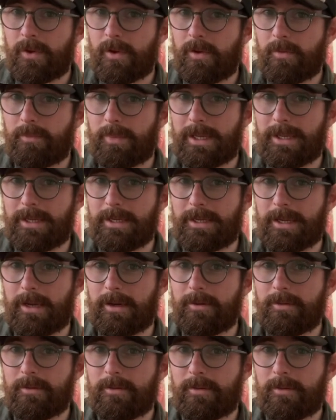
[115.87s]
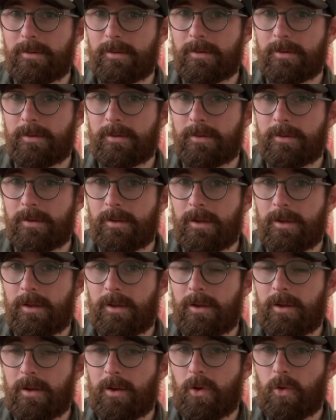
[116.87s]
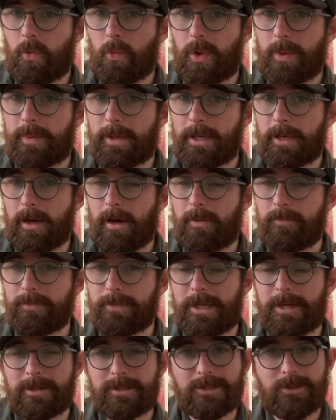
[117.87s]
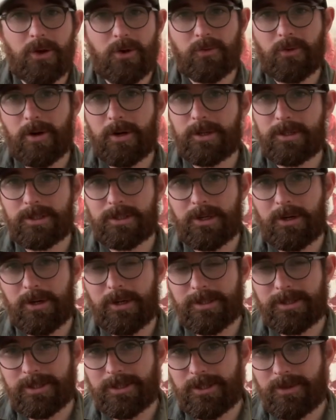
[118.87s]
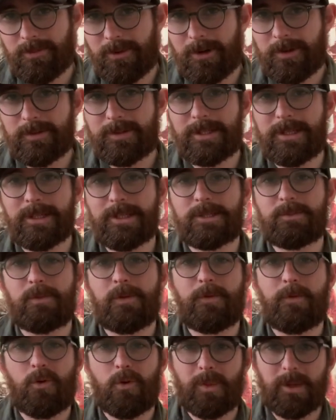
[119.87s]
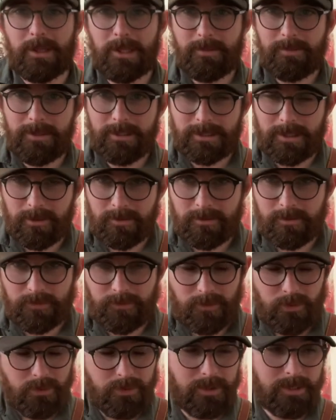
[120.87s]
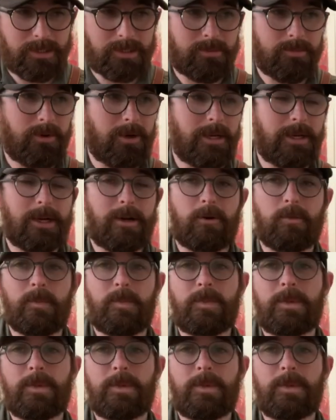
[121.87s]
Pinky down, we pick up. Now, it's not rocket science, and you might have seen this before, but let me tell you a few things that might help.